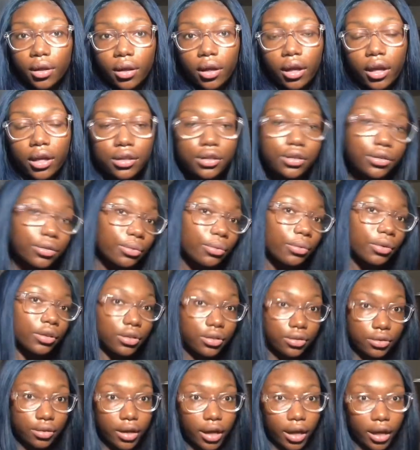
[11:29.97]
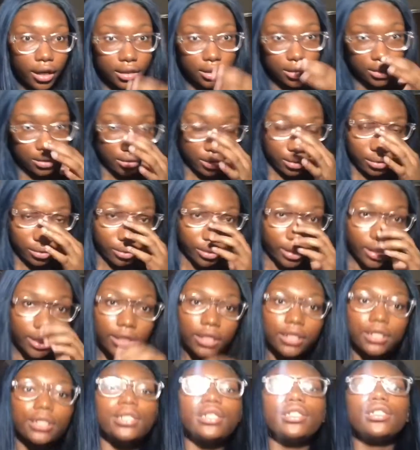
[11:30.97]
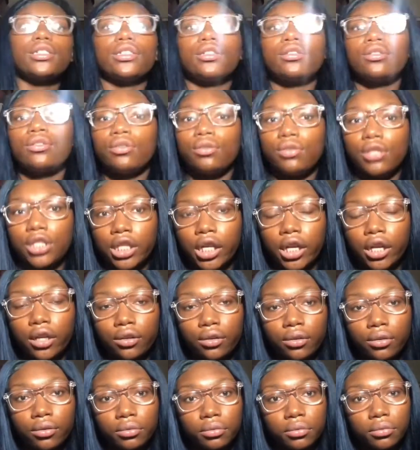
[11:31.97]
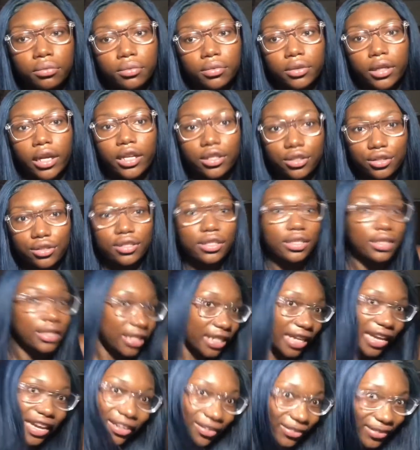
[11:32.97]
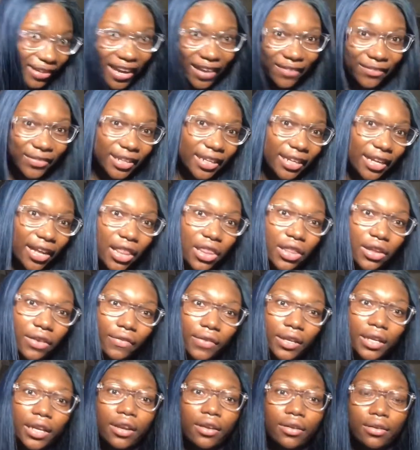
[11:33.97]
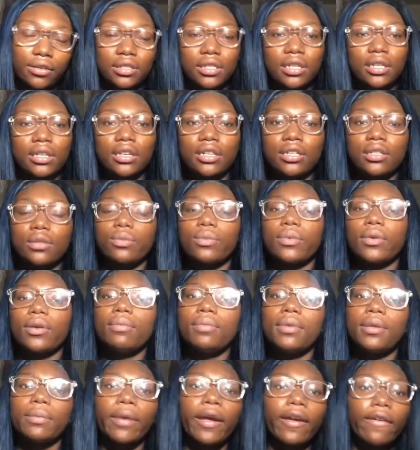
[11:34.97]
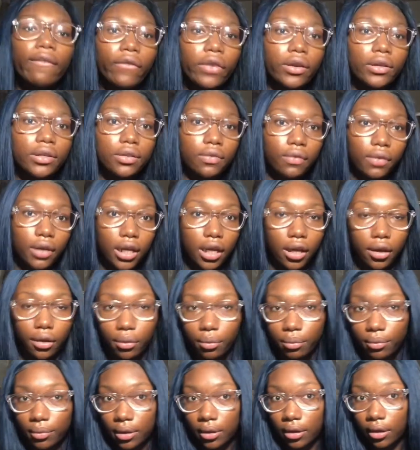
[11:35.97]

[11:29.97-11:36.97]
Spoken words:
I do want you guys to know that this is a new channel. As you can see, I don't have any other videos, and this will be my first video.